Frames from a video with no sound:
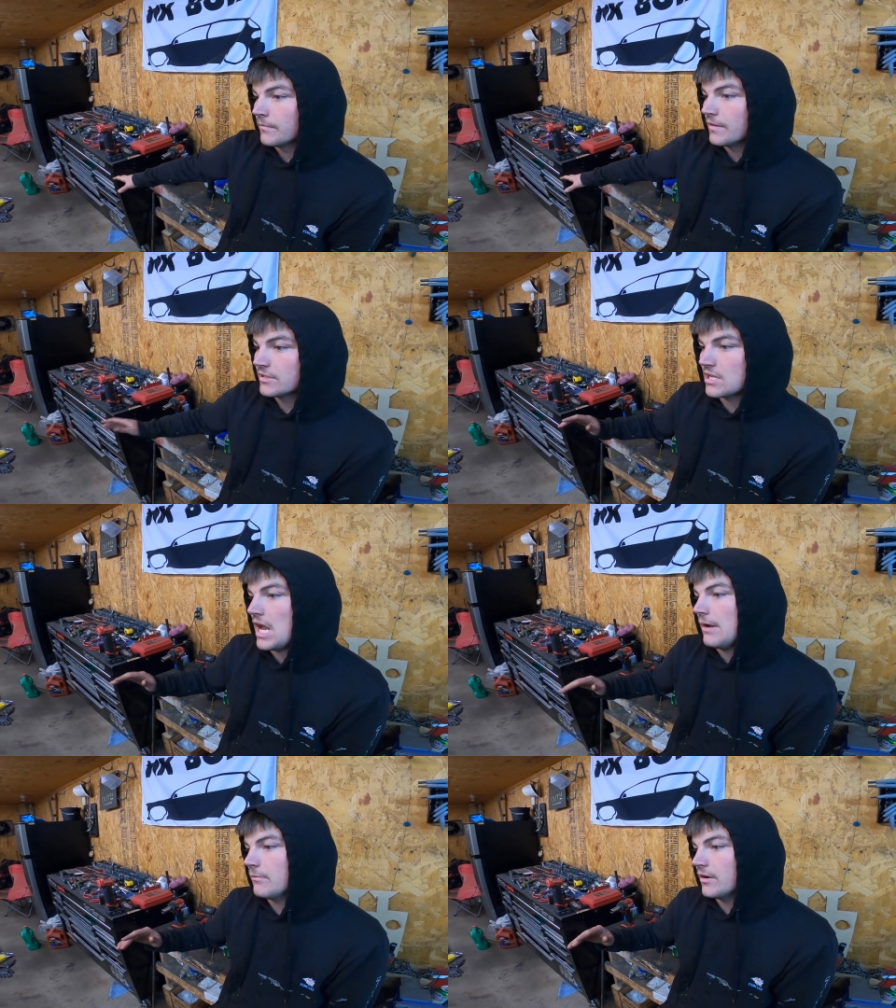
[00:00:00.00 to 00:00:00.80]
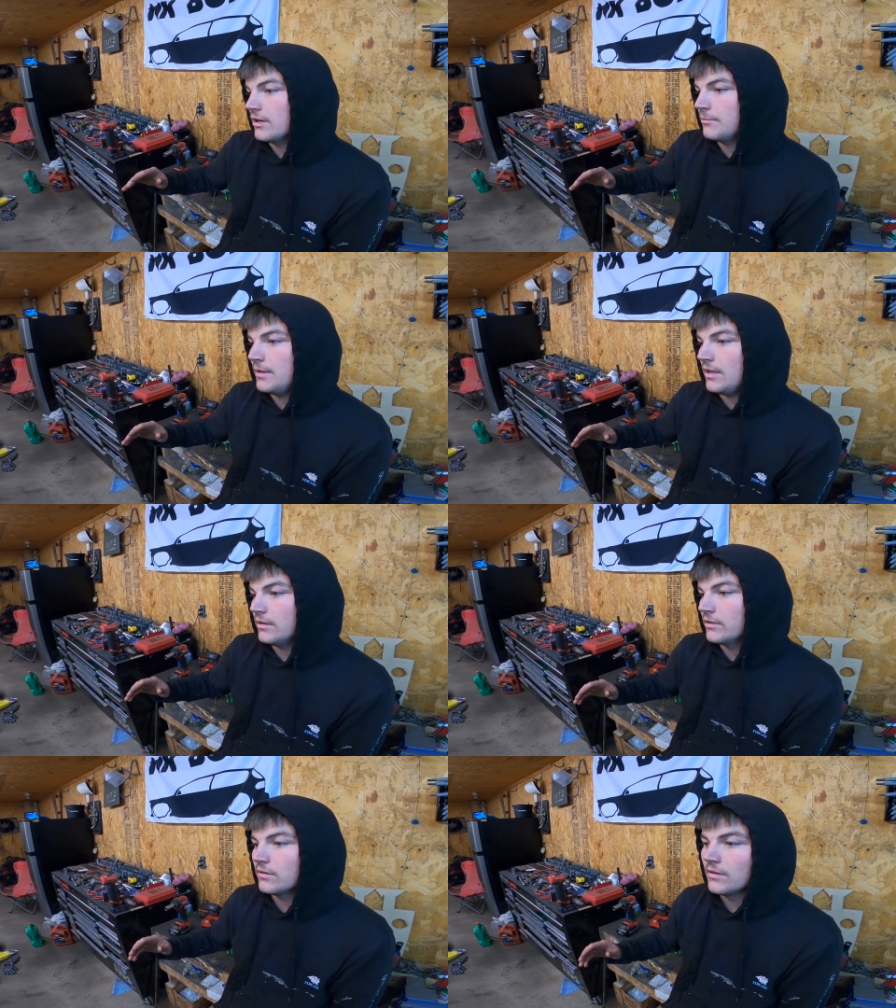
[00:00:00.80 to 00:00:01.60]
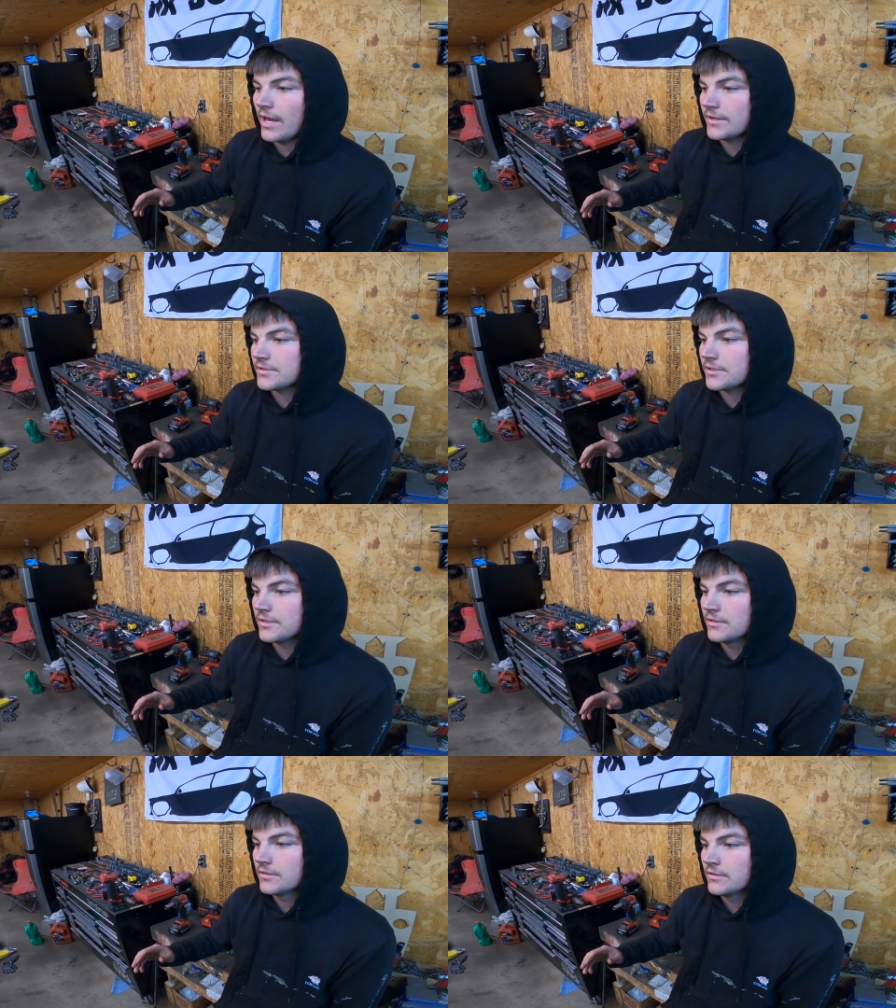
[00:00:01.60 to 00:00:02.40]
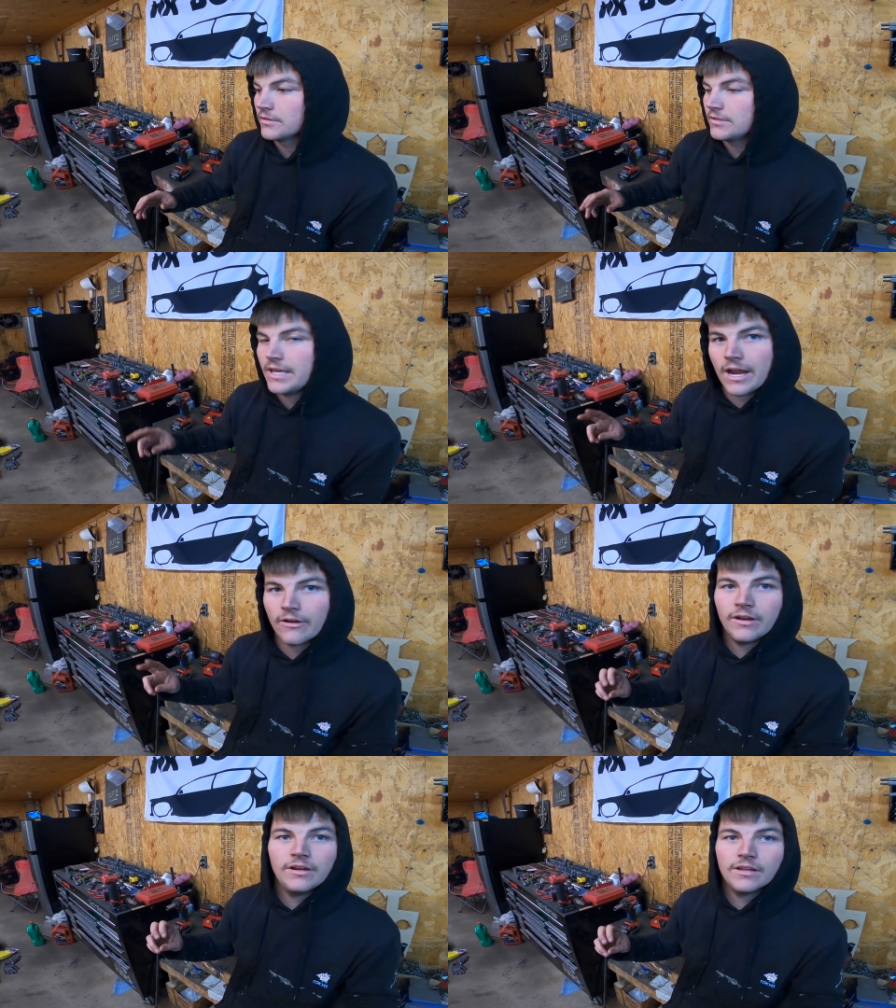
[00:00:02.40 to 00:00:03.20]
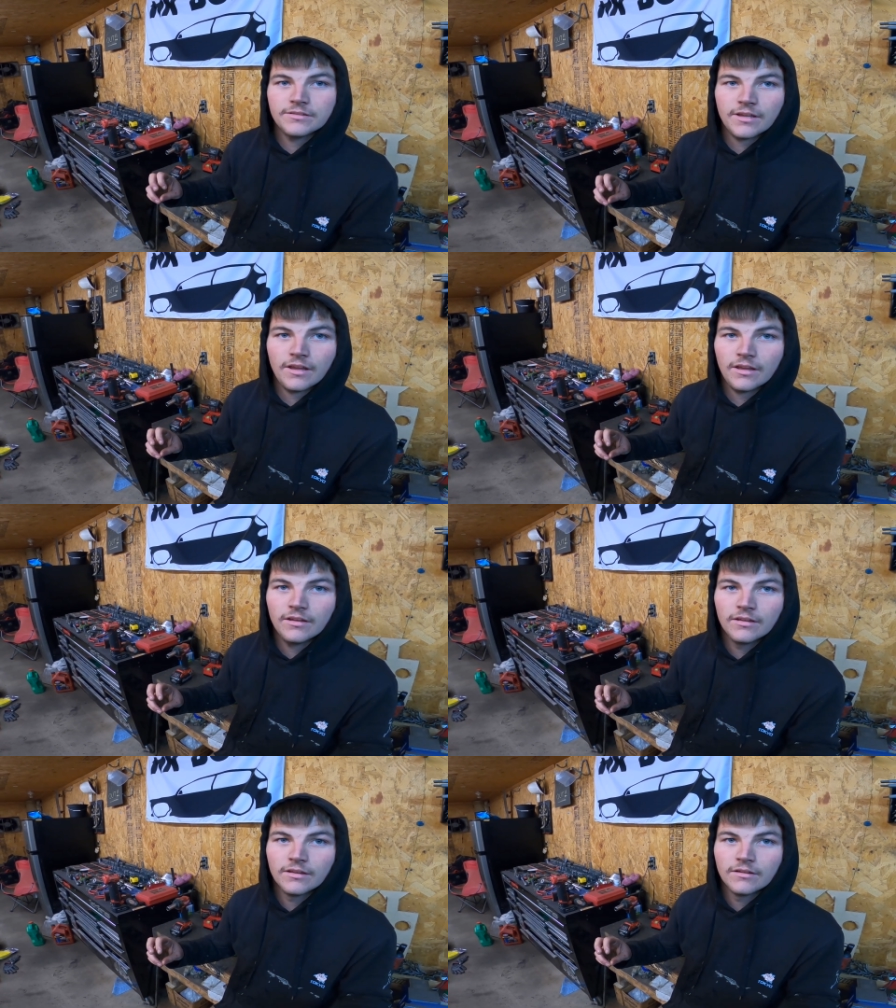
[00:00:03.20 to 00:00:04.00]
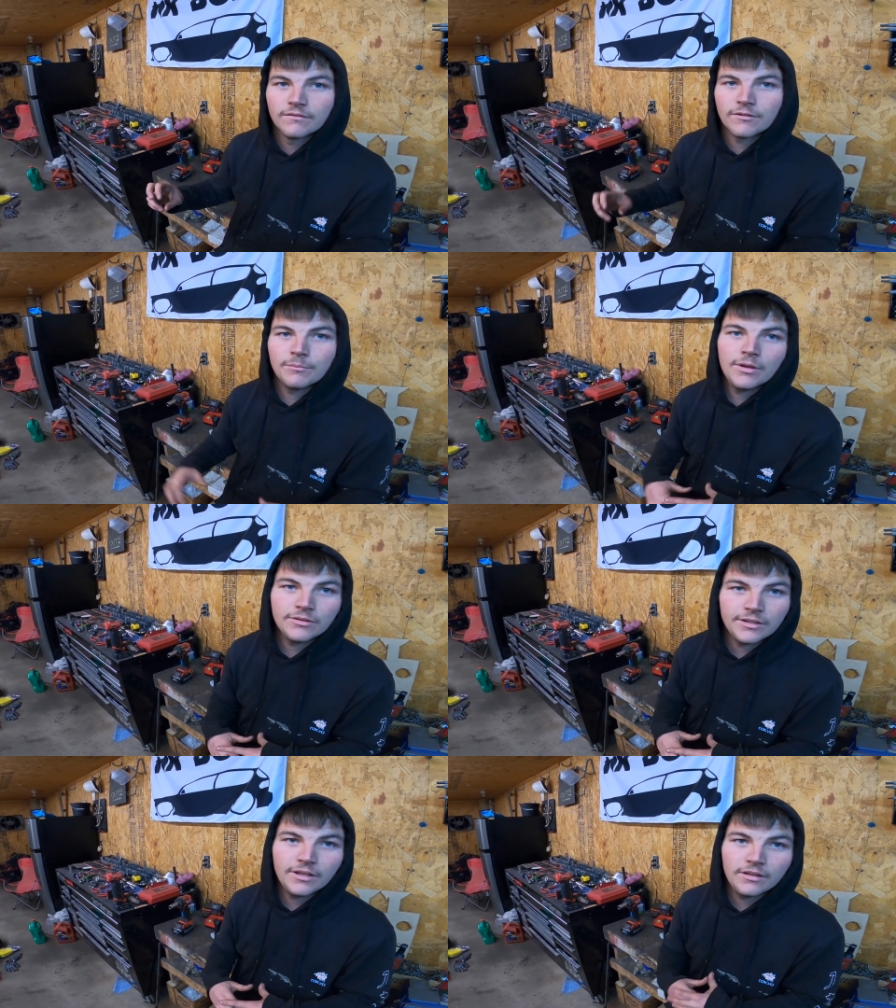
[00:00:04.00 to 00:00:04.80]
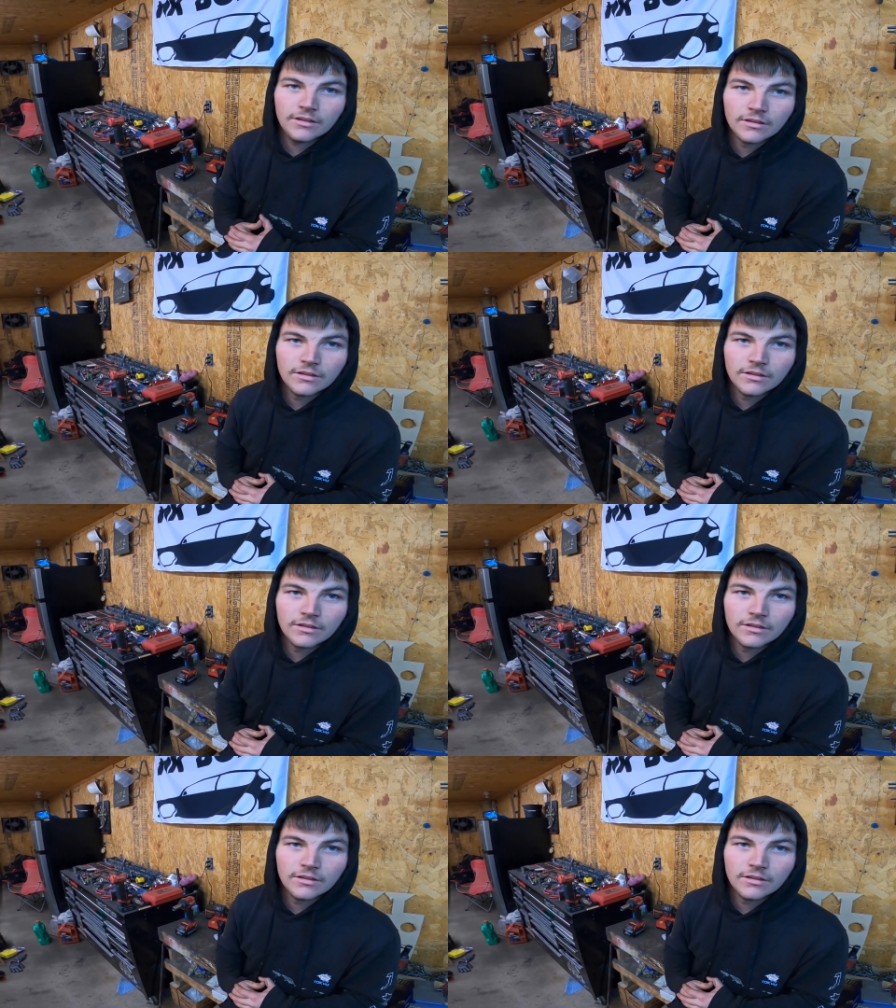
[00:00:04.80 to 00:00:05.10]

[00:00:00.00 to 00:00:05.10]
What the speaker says: This time we're gonna be a little less caring, I'd say, for building it.